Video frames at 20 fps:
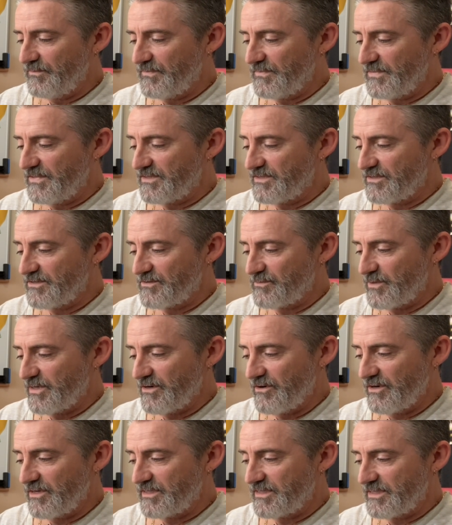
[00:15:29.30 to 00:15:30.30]
This is
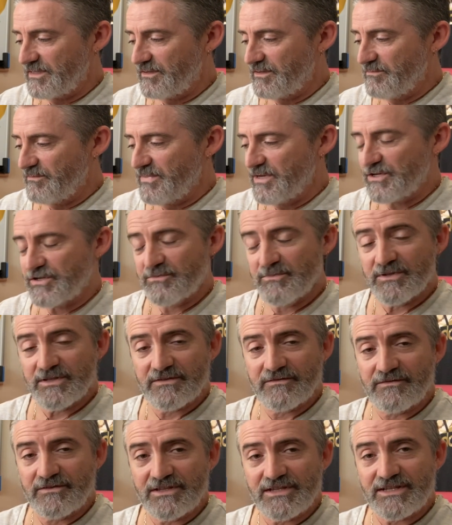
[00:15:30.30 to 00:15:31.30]
where I did the measurements
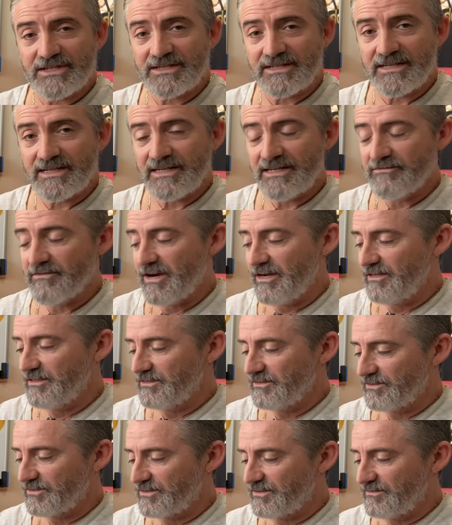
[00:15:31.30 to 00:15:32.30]
for the stair
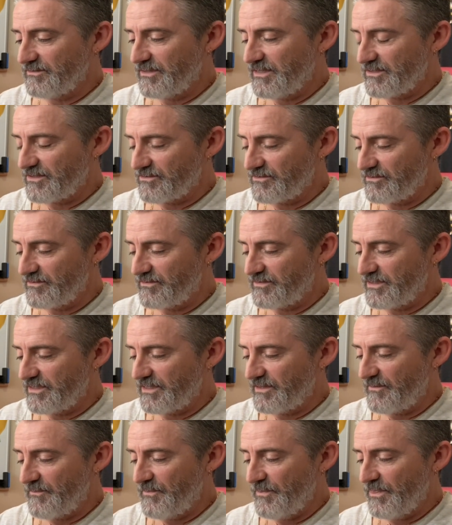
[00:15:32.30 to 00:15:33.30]
rails and that sort of
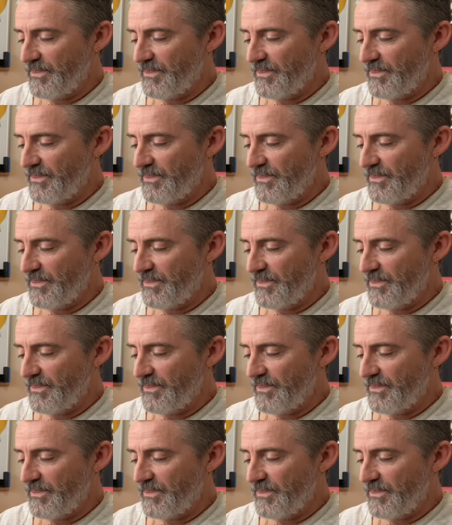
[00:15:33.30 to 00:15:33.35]
thing.